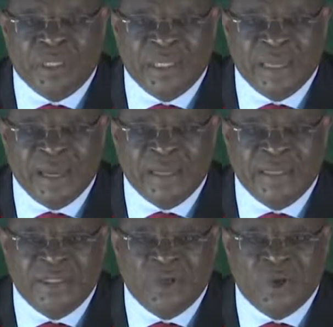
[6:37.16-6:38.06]
he and
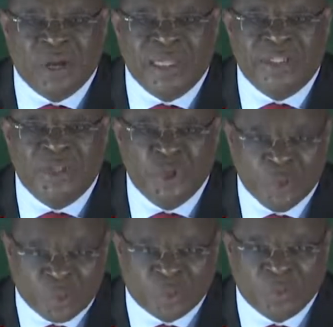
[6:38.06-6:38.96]
his lawyers
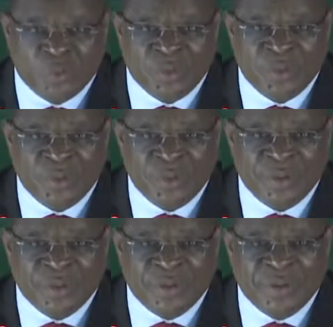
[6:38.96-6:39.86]
knew
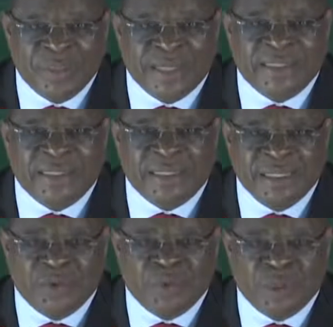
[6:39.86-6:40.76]
that
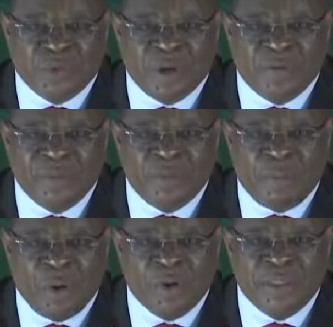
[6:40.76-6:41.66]
this was one of the
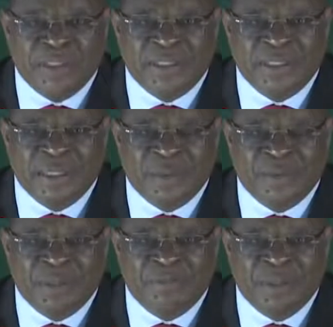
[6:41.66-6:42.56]
points that
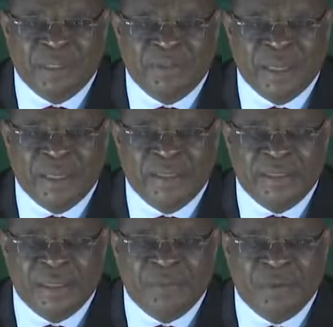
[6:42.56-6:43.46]
were being
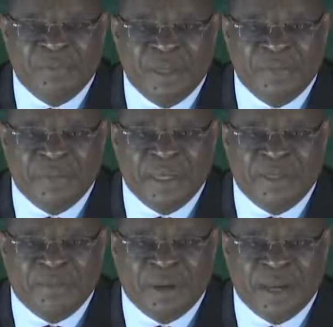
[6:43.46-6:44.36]
made
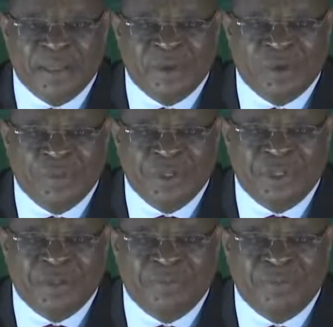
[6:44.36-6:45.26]
by the
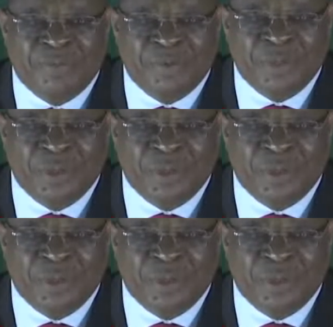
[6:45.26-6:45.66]
Commission before the